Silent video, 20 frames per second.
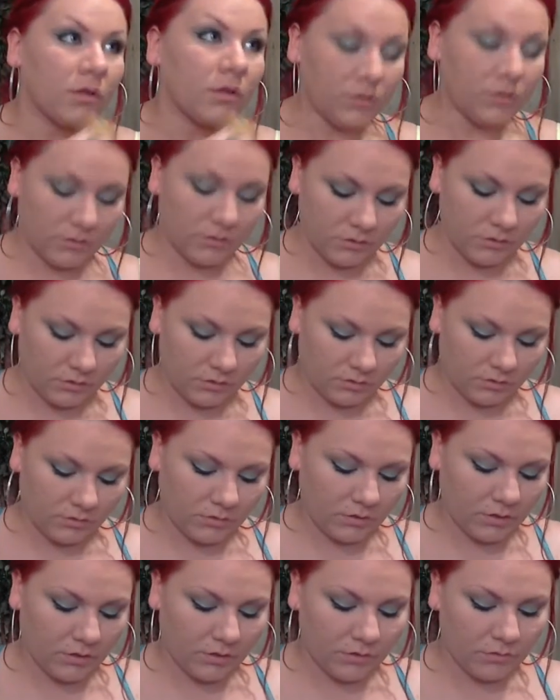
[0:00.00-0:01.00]

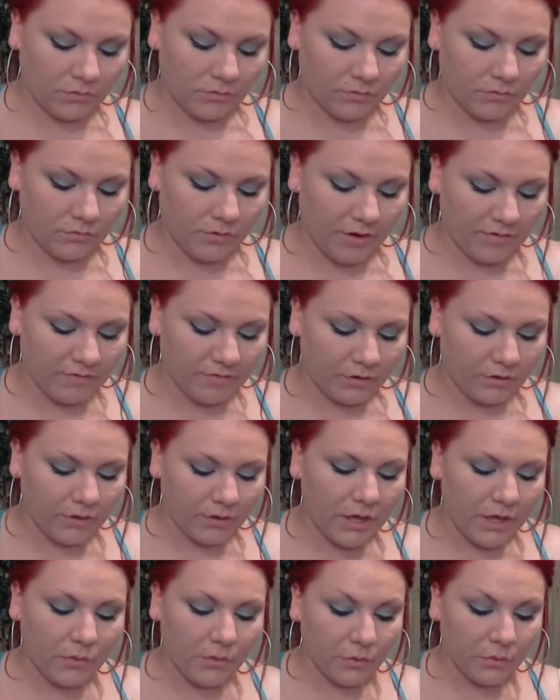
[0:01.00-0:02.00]
So wherever you
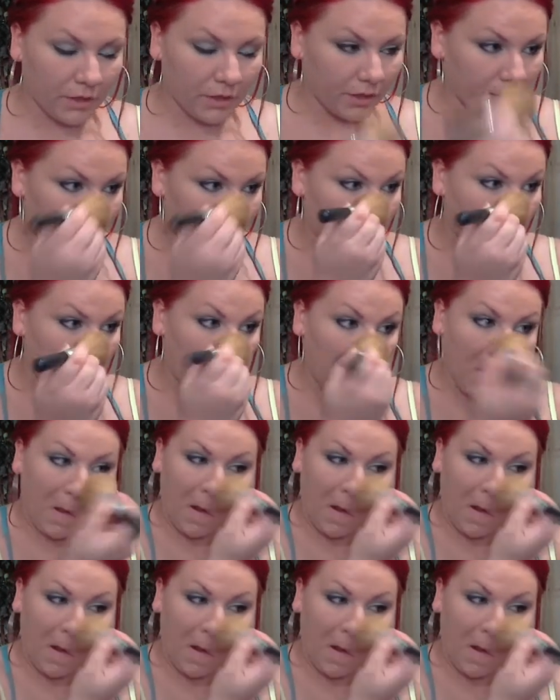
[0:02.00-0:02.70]
get oily,